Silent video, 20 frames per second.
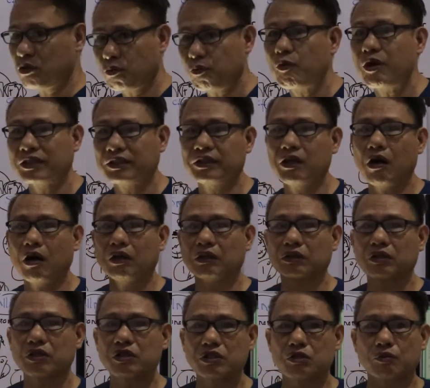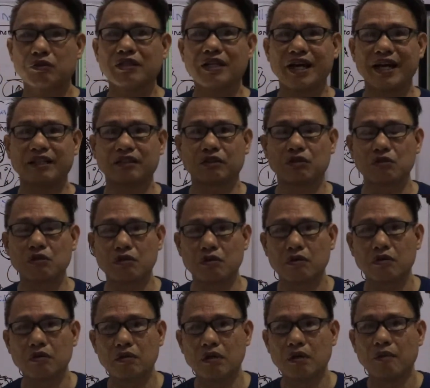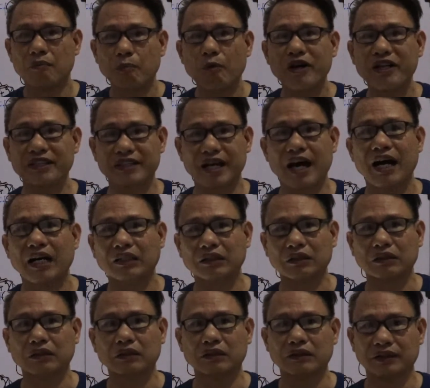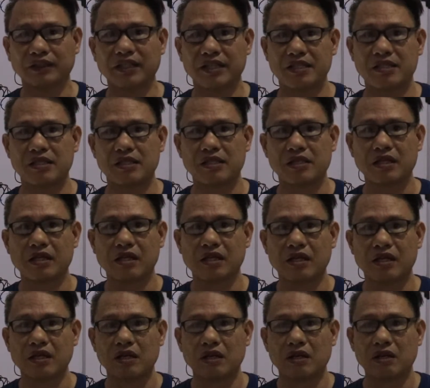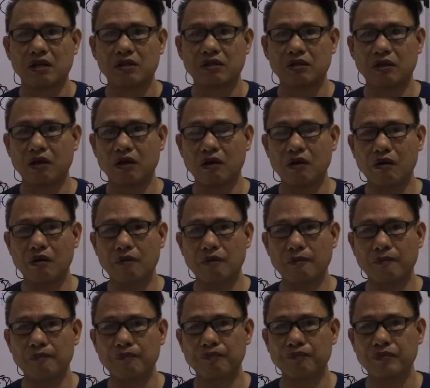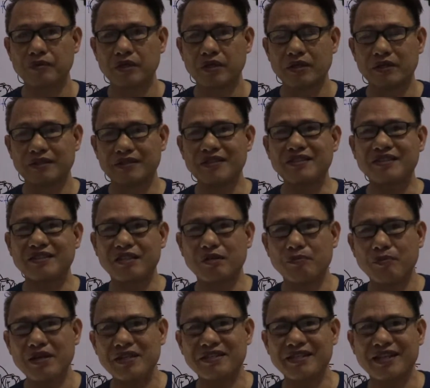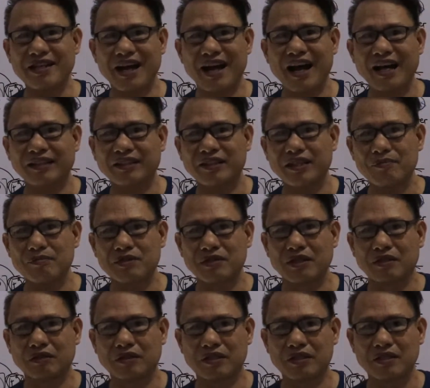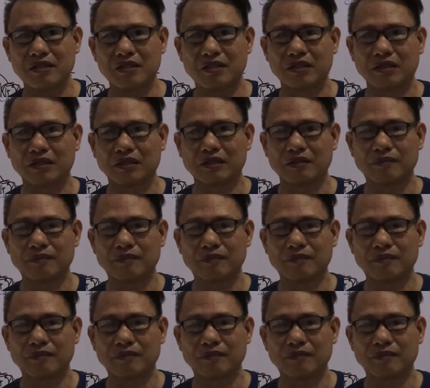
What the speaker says: of what the authors would like to point out on this. So this is the missing items that we